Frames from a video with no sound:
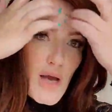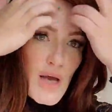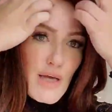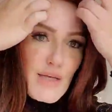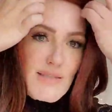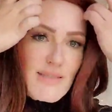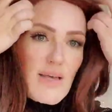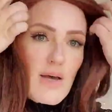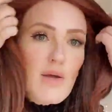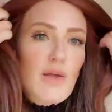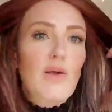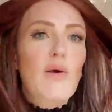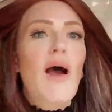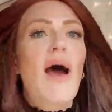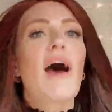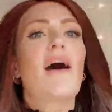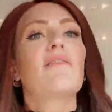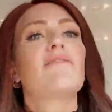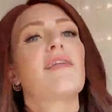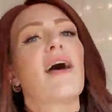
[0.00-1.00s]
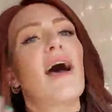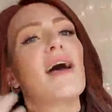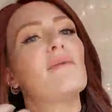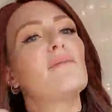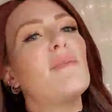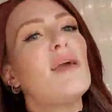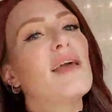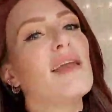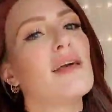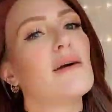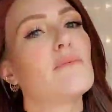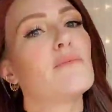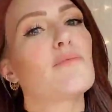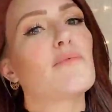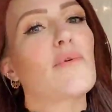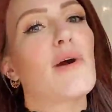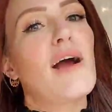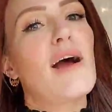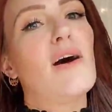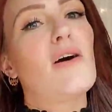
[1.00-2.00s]
So you have that medium
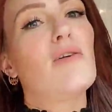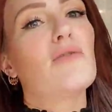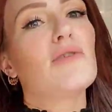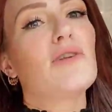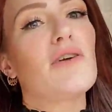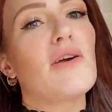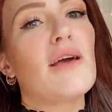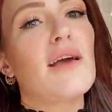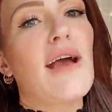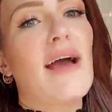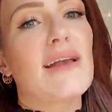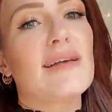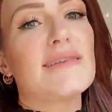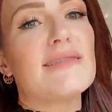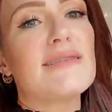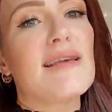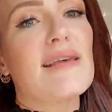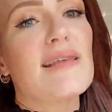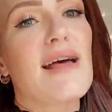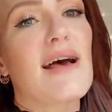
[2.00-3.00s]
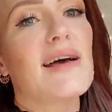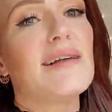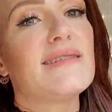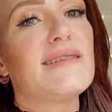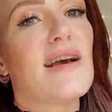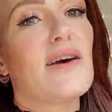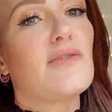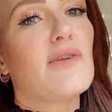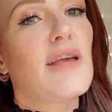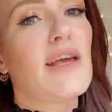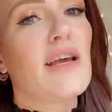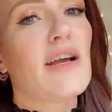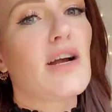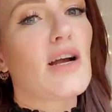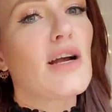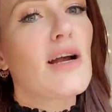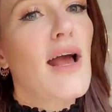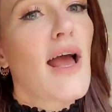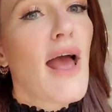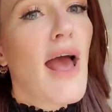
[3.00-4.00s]
brown, you can kind of see that down
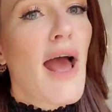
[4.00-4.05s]
here.